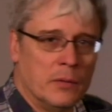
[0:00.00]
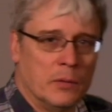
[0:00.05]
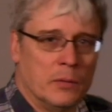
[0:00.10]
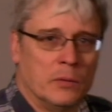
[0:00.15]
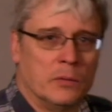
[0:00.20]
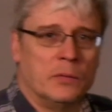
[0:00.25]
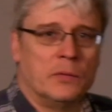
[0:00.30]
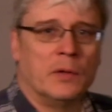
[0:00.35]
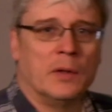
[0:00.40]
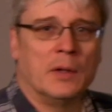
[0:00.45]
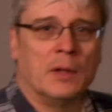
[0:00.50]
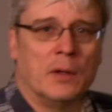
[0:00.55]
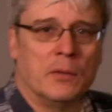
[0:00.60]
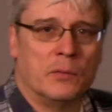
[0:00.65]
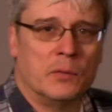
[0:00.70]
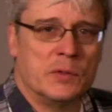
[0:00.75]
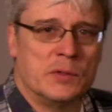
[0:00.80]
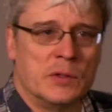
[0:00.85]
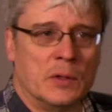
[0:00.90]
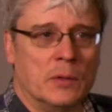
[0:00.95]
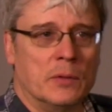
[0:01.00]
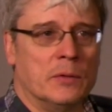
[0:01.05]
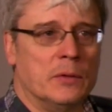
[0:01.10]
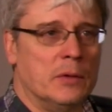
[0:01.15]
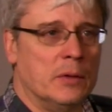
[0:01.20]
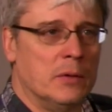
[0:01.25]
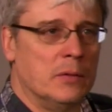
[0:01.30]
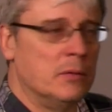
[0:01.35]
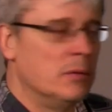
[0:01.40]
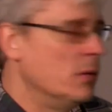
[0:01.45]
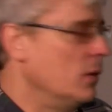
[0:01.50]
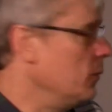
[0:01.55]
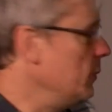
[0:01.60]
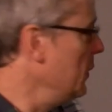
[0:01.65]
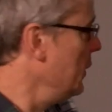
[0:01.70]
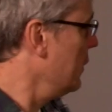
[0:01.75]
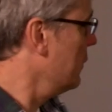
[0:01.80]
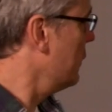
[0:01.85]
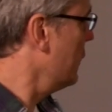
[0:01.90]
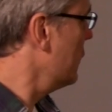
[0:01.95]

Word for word: those that have resulted in being